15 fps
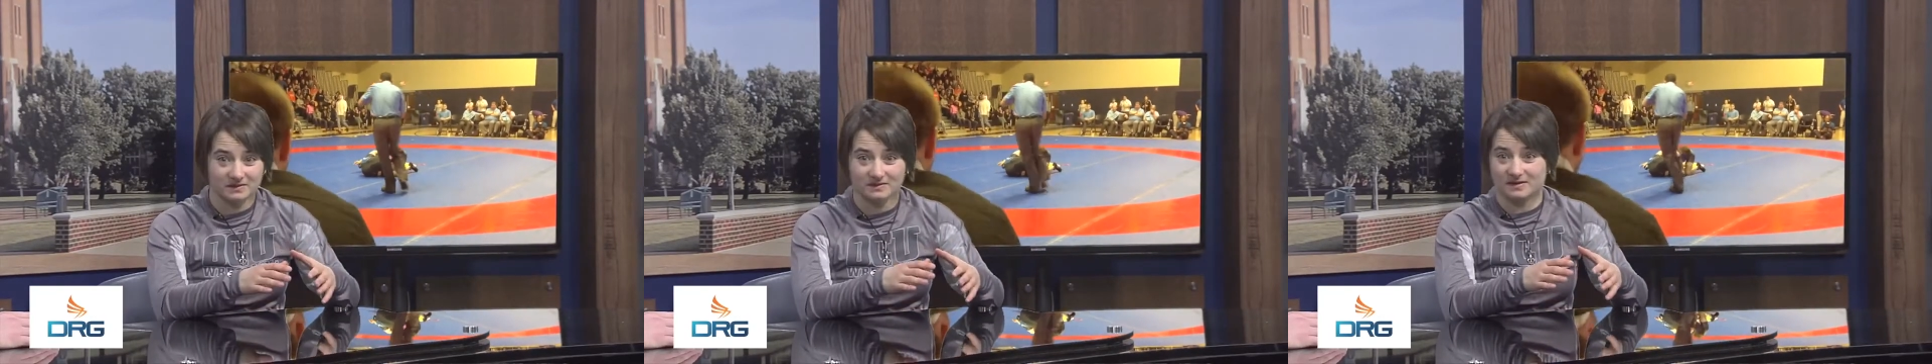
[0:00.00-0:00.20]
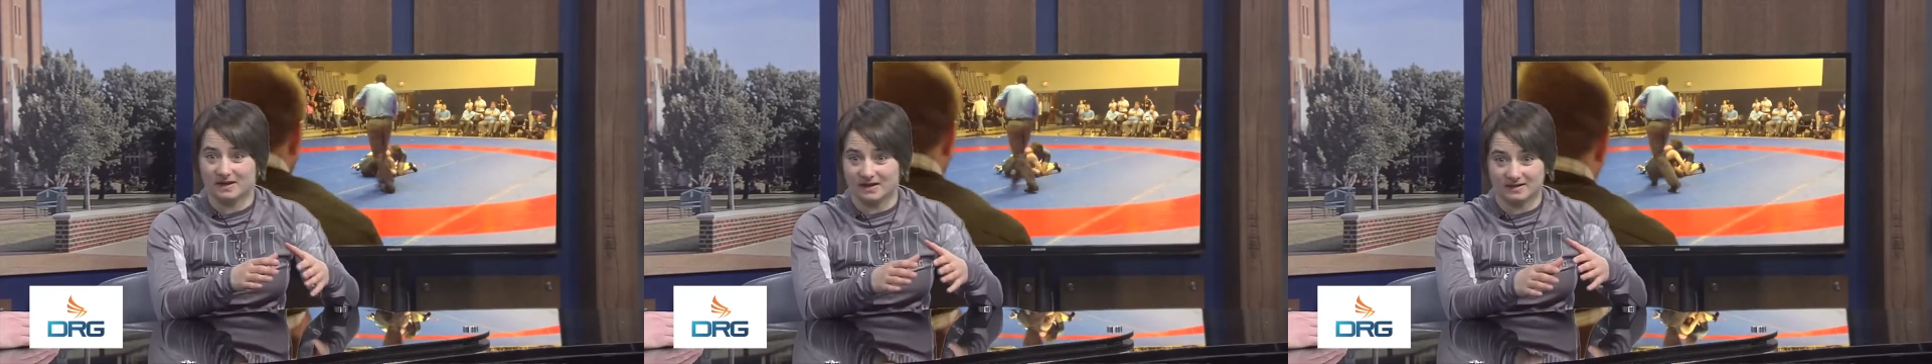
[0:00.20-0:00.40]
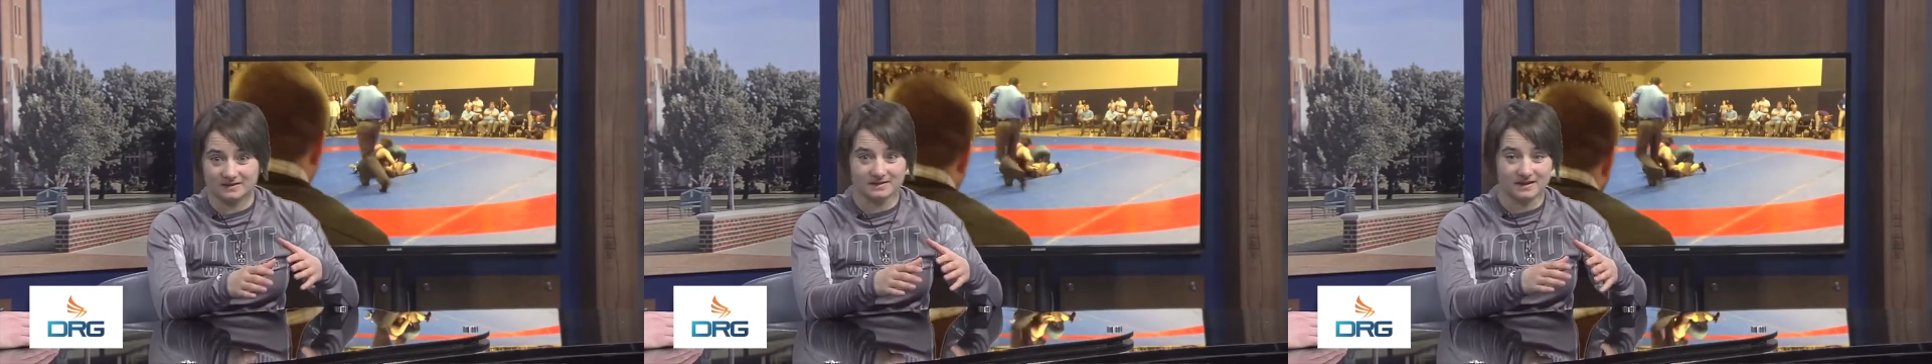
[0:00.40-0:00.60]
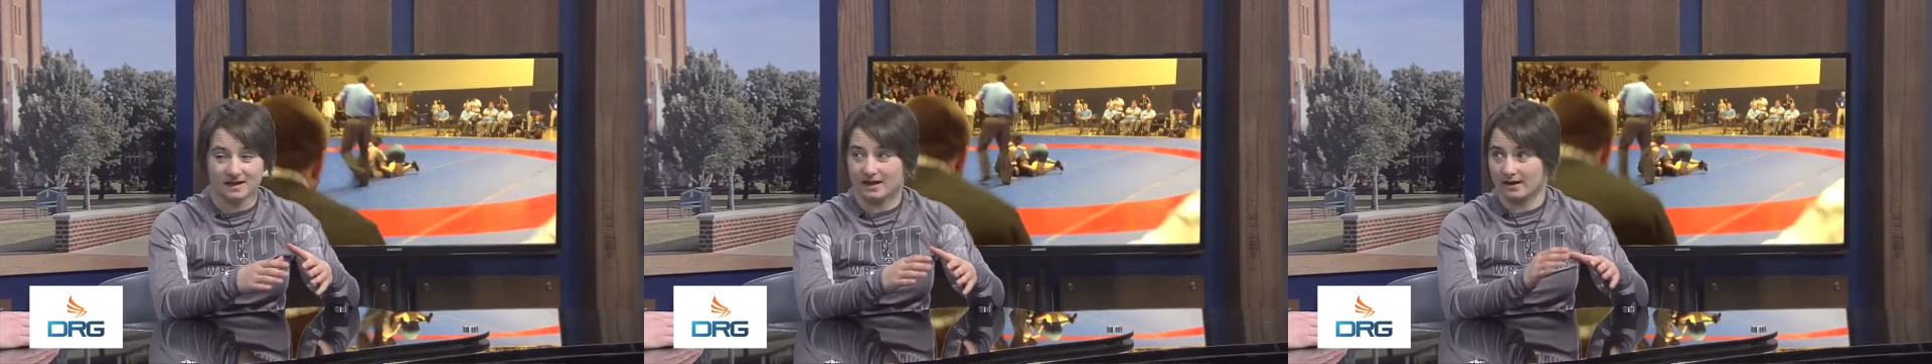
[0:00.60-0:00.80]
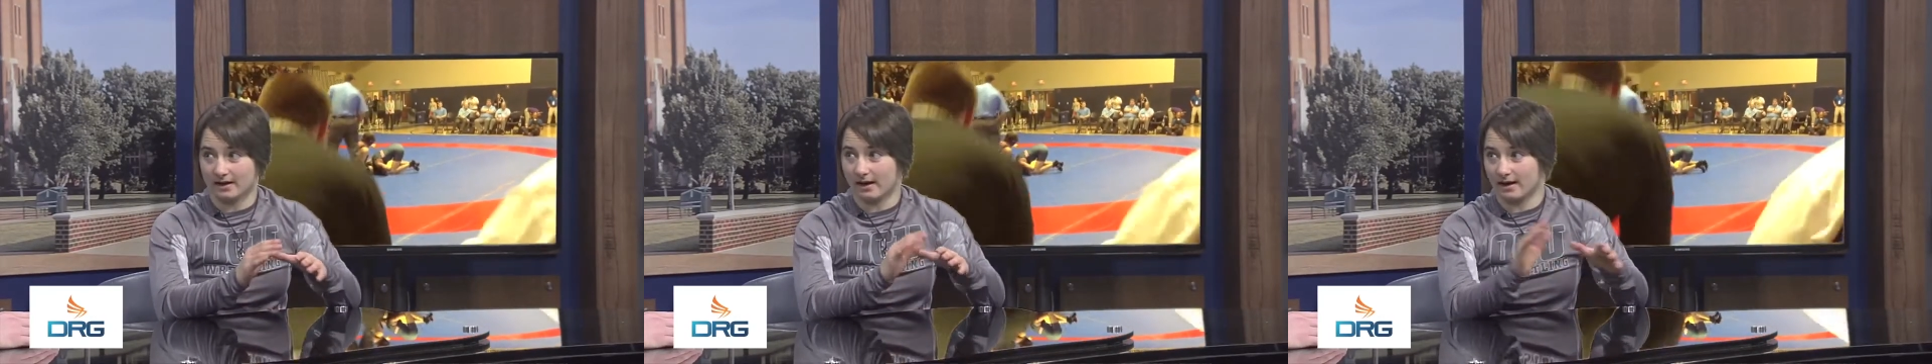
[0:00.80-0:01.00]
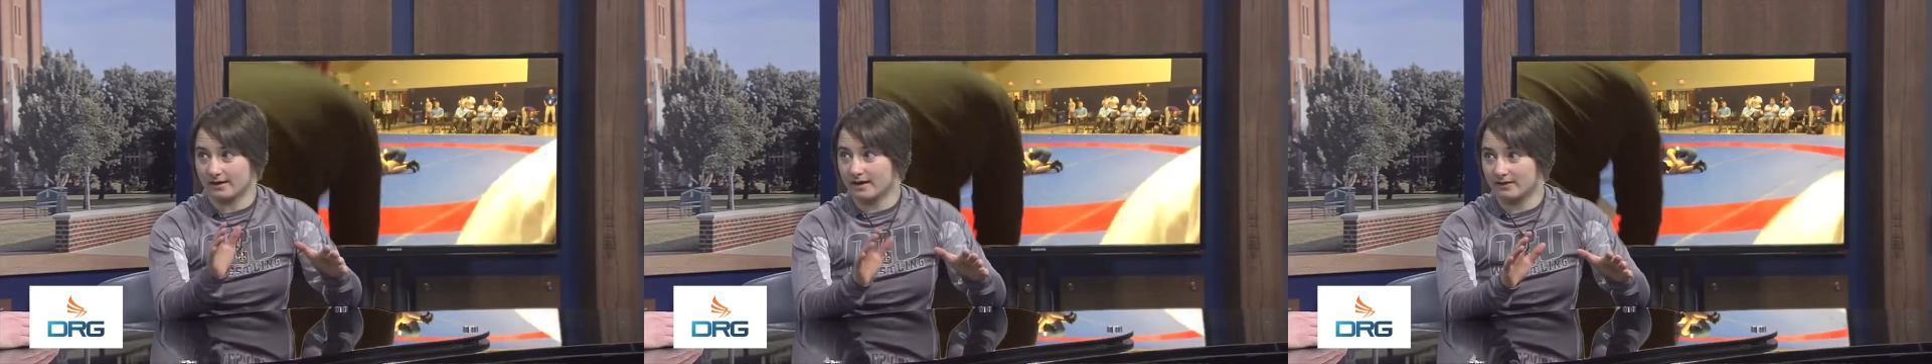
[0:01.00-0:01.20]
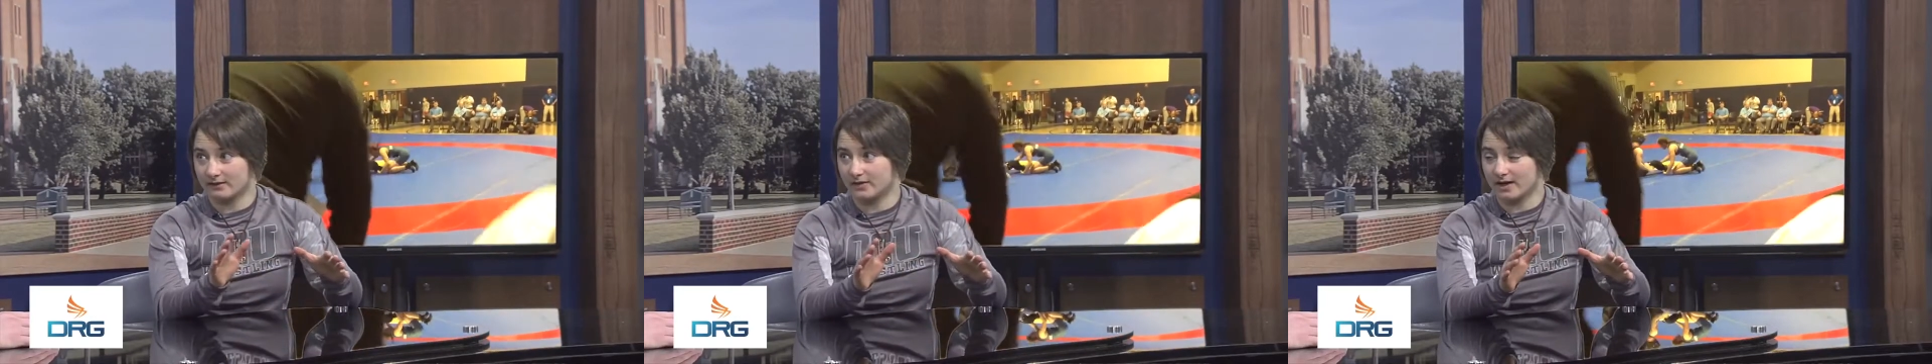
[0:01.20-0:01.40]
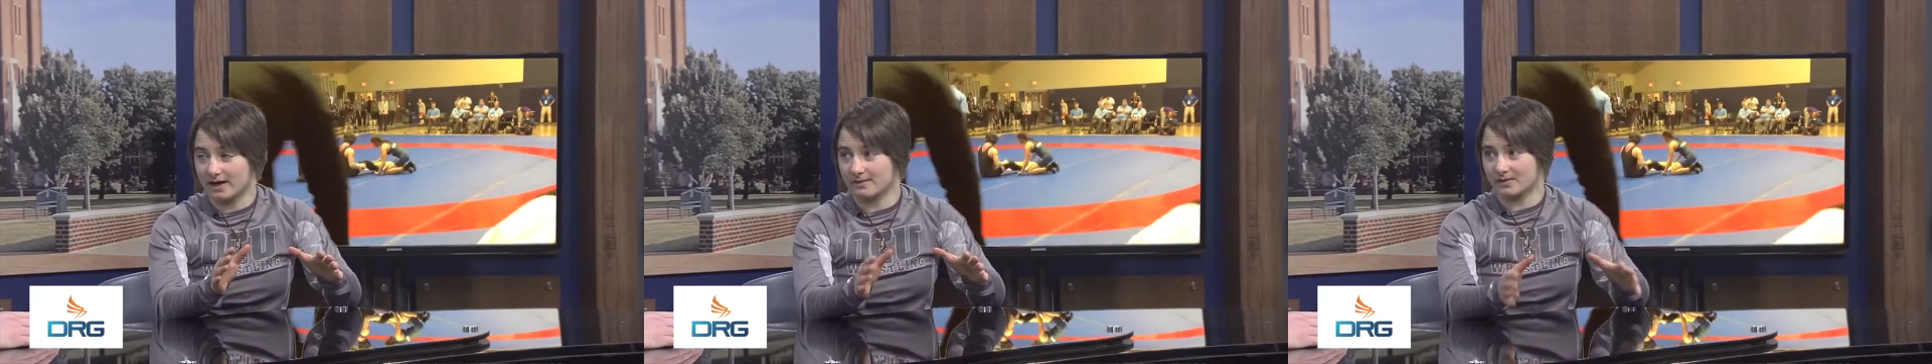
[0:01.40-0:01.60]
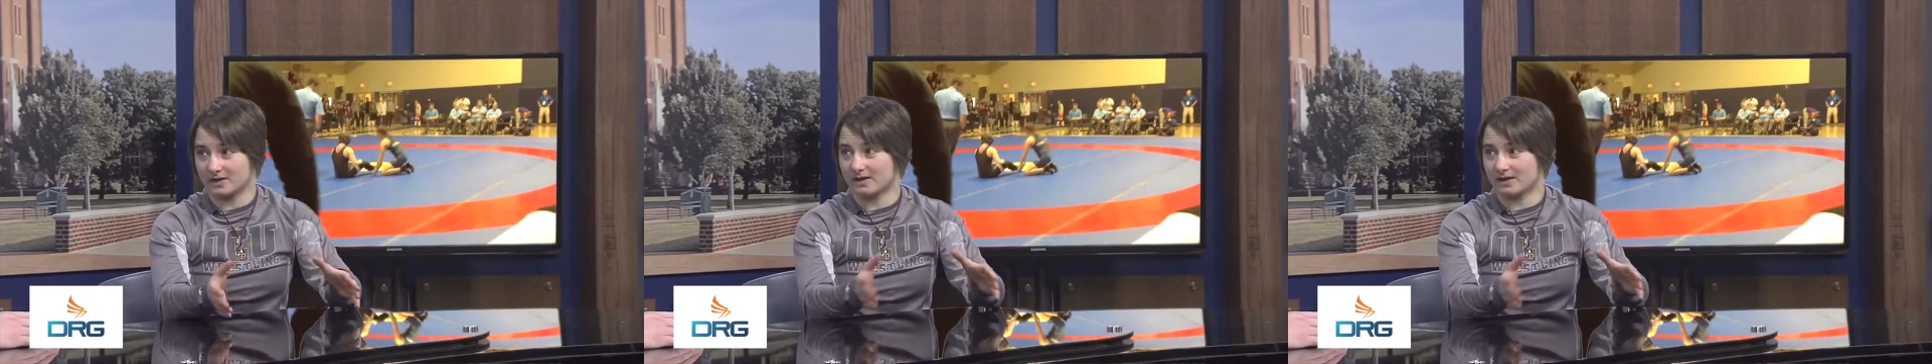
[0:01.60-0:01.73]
things that I never am.